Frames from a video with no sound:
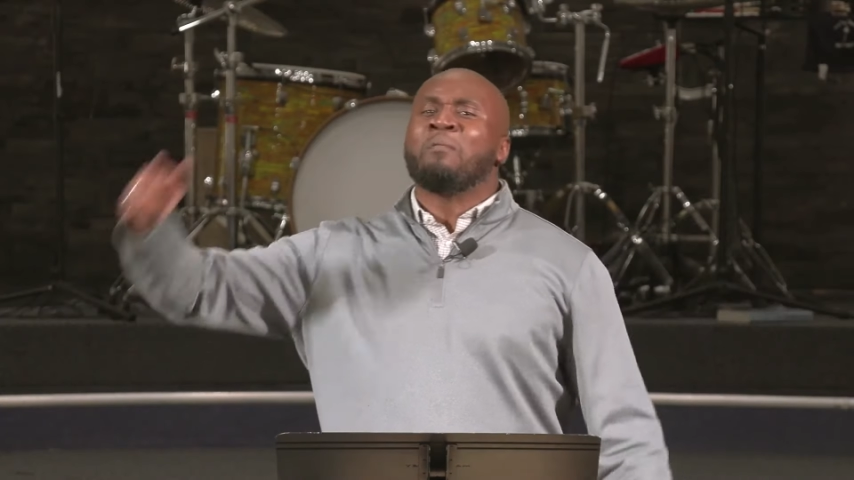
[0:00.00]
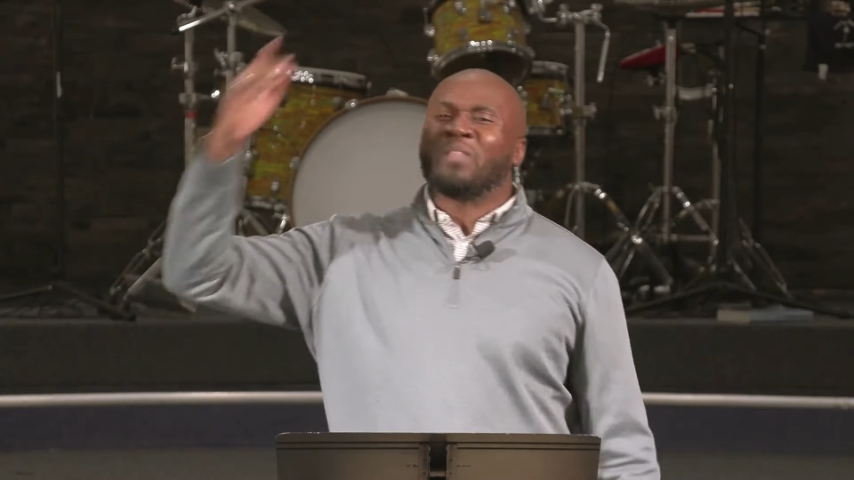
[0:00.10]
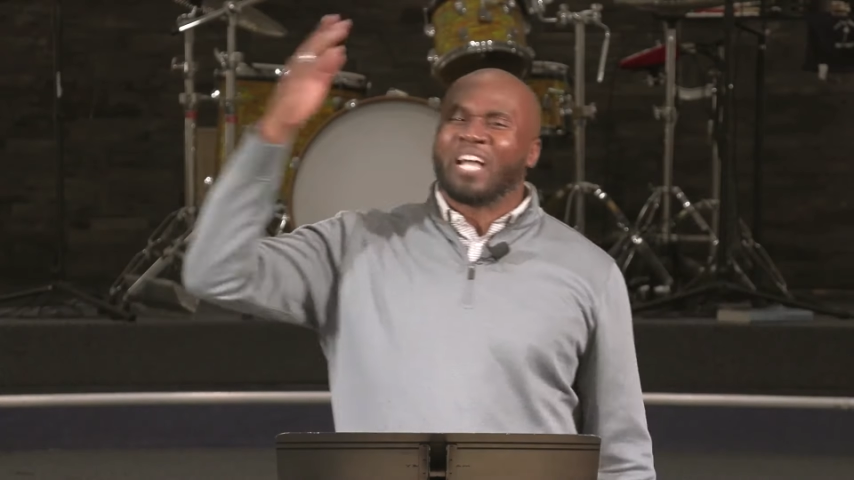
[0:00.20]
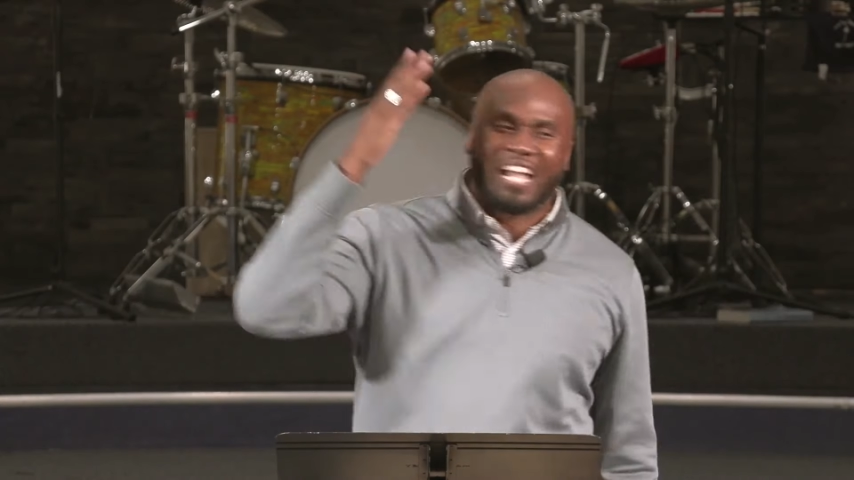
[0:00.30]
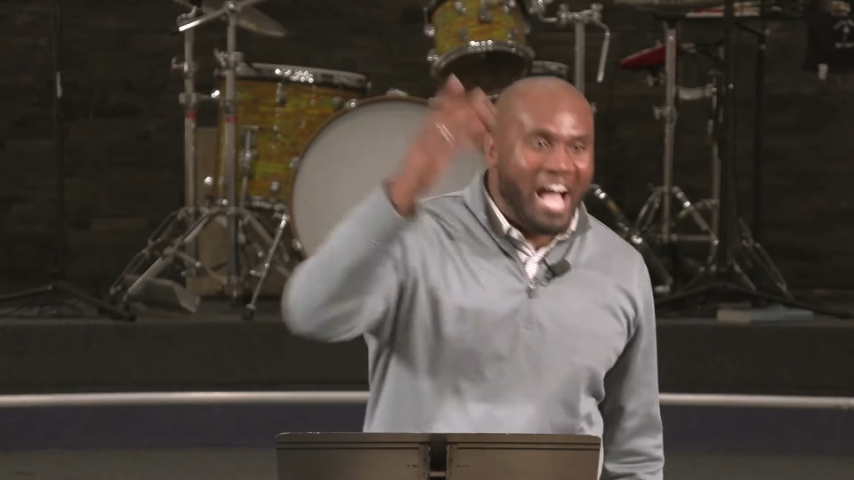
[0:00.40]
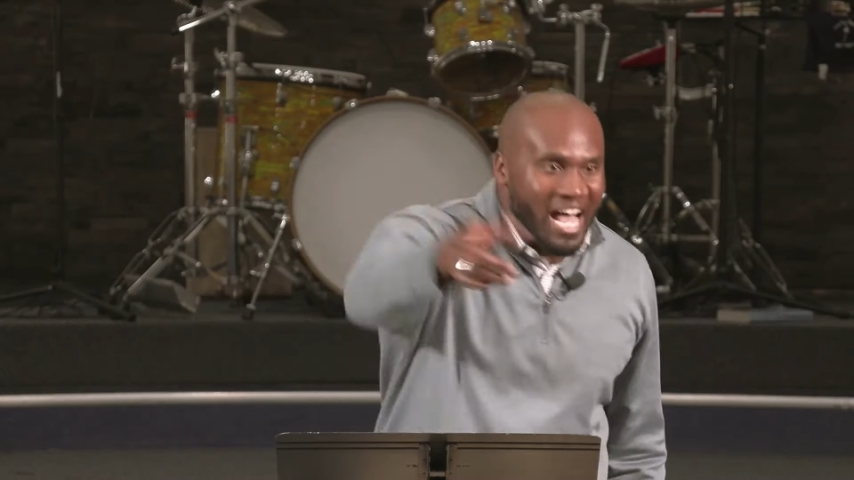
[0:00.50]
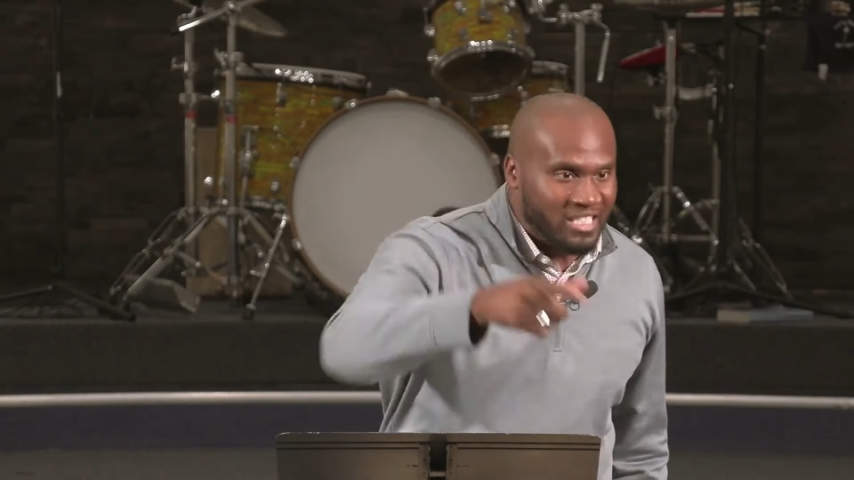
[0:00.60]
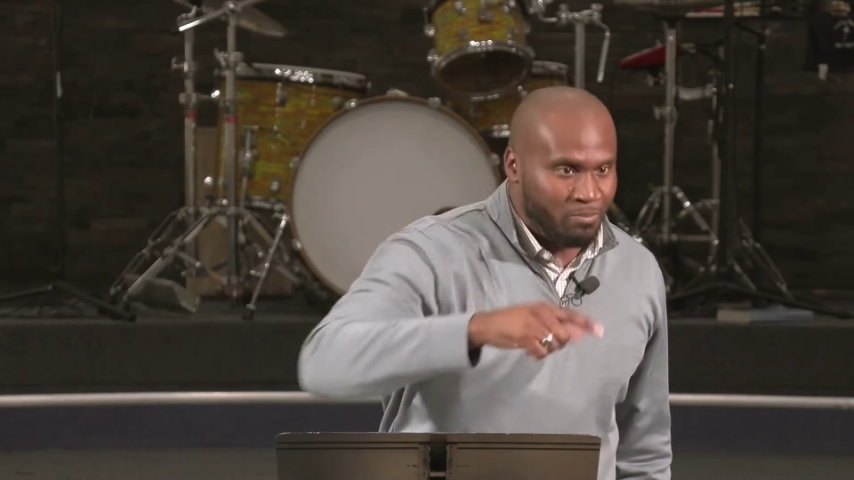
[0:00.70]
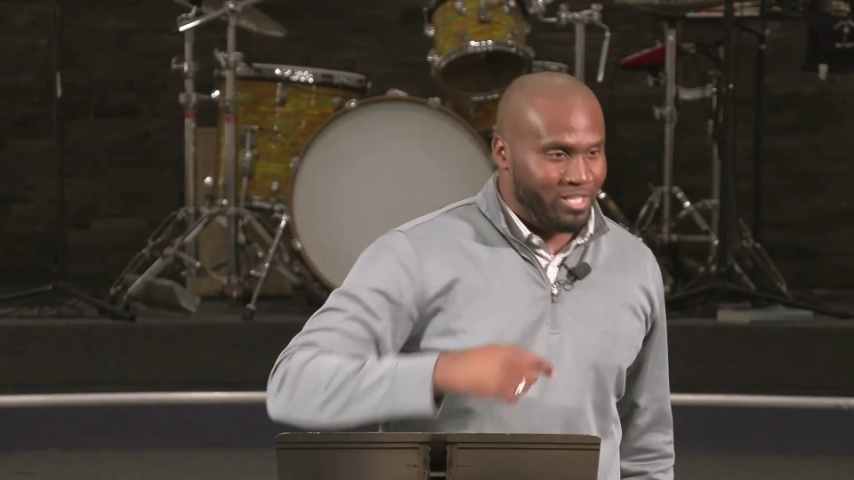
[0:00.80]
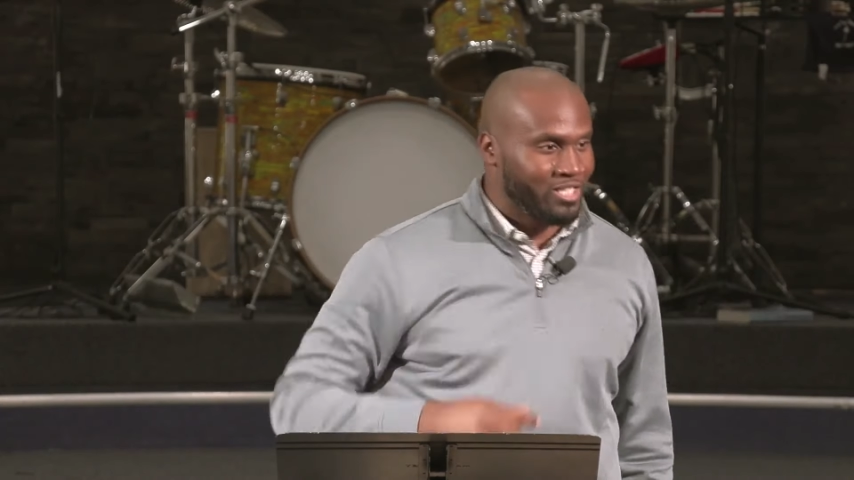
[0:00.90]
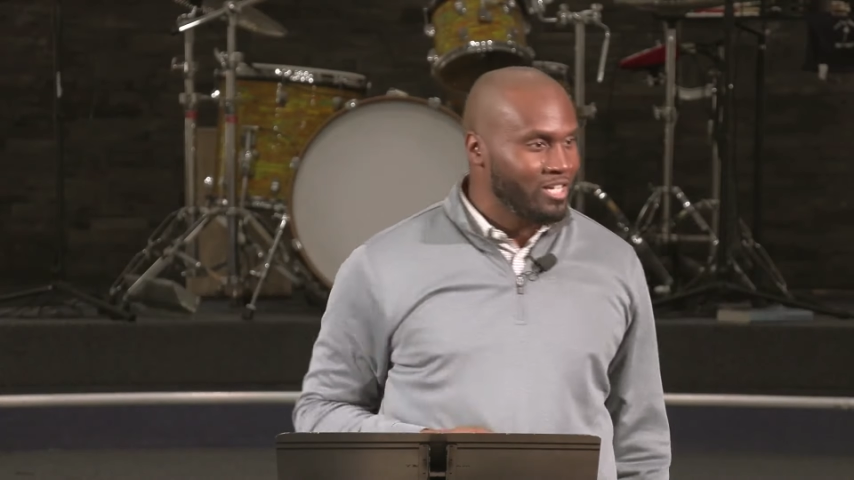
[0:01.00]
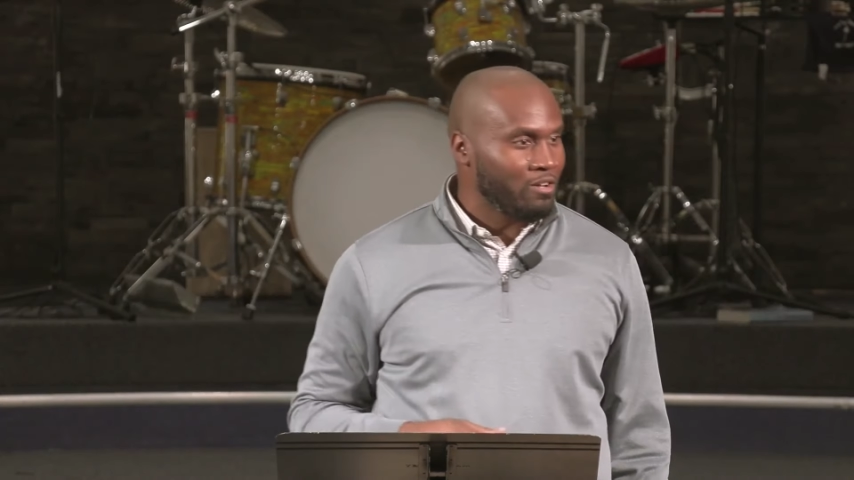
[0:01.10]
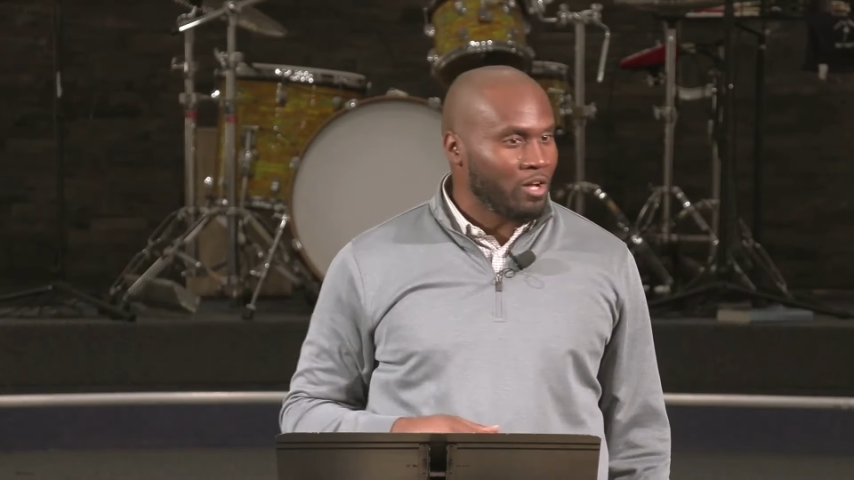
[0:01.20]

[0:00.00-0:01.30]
the gospel is going to